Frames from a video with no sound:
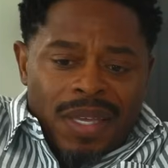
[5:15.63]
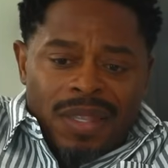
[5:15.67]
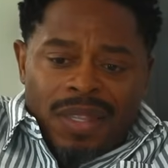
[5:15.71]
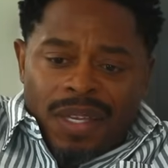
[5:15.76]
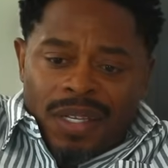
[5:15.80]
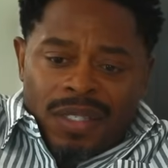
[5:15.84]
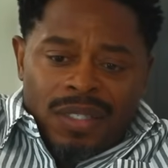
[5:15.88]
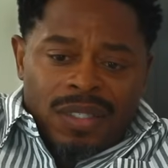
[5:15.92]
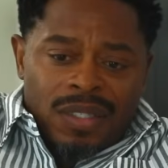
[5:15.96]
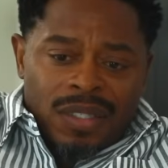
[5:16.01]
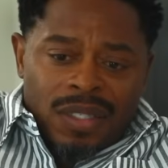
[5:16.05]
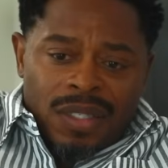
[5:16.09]

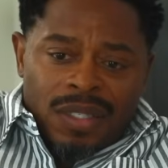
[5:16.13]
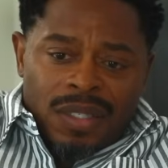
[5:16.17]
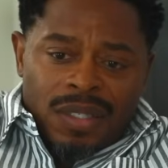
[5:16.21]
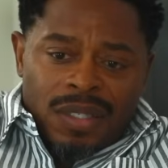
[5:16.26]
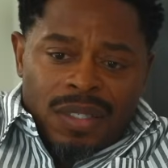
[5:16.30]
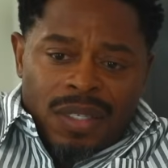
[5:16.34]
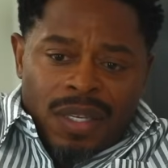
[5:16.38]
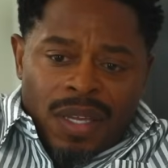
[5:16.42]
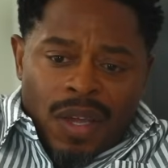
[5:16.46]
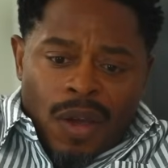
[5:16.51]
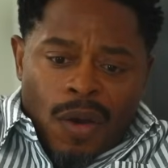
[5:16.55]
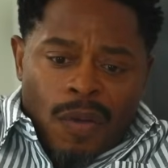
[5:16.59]
that's
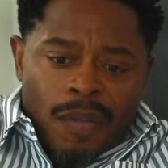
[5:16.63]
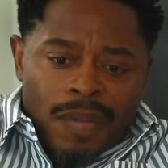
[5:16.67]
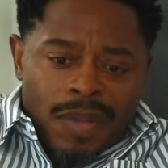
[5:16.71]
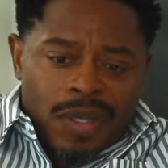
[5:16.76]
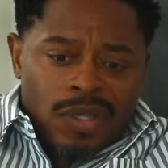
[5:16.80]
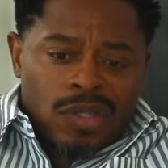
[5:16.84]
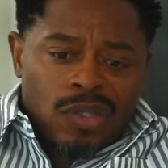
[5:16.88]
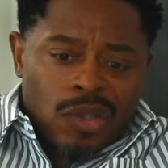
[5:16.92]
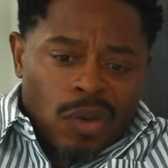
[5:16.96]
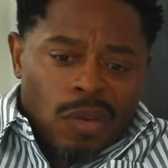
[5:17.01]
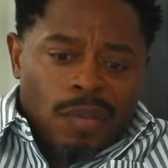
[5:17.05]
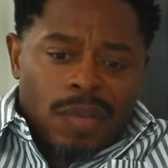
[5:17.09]
just helped me
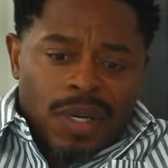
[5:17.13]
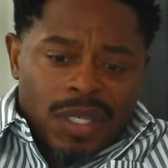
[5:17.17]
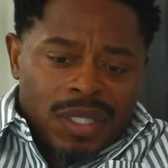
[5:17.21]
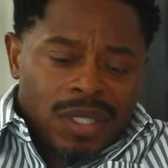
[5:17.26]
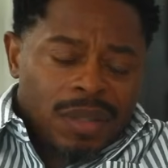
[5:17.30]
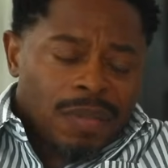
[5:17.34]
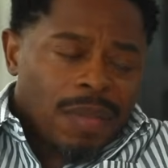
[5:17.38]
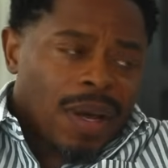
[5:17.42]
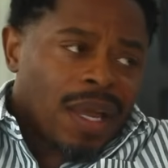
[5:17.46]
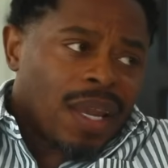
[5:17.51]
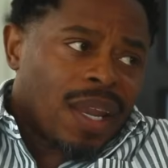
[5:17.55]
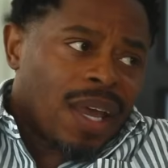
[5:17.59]
so much
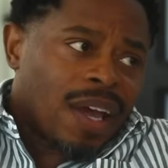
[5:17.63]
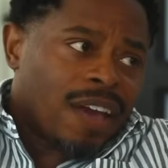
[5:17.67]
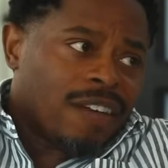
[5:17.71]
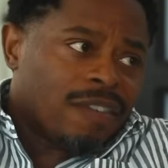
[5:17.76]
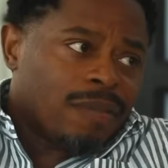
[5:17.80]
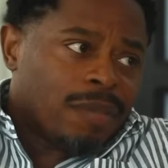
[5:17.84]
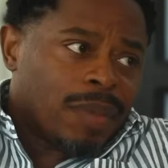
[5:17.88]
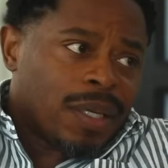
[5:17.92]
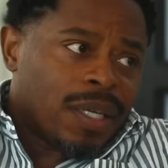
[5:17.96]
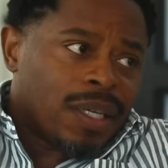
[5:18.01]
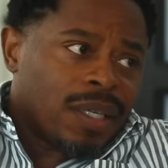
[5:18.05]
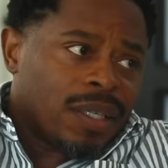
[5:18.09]
in my life,
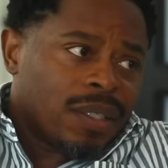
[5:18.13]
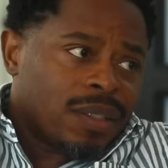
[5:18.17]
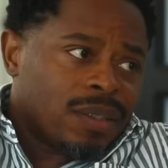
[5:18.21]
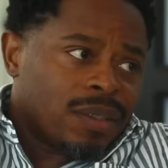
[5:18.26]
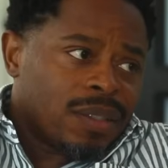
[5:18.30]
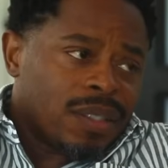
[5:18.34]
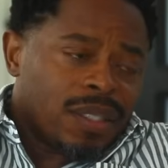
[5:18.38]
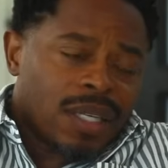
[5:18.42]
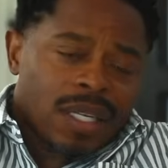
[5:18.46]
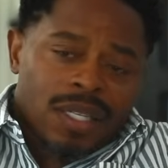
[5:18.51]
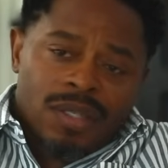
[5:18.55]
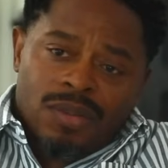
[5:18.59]
man.
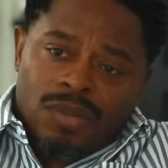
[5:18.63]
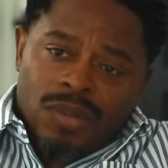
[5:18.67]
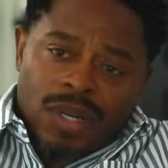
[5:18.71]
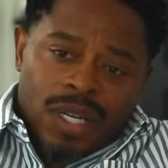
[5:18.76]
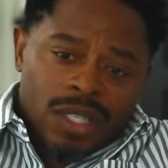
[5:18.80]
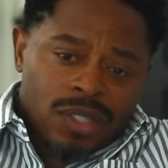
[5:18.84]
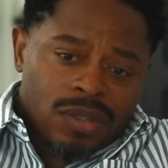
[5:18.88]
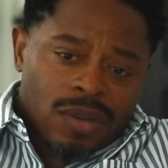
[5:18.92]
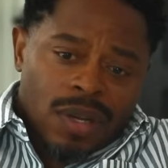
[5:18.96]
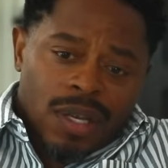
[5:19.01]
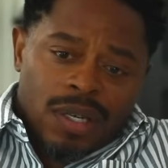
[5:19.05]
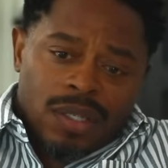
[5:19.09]
And that's what I
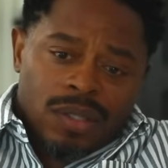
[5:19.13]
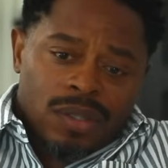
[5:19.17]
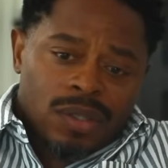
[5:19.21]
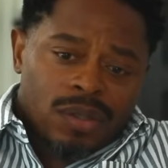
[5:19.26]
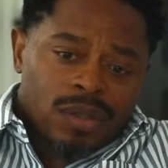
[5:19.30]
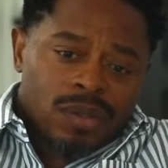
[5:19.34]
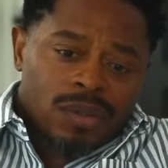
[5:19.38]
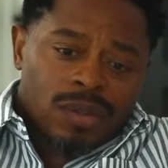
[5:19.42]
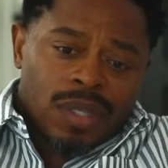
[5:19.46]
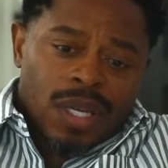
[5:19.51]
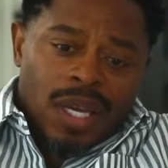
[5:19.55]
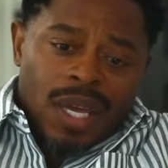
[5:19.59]
try to
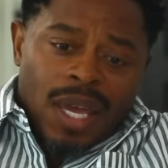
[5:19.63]
do.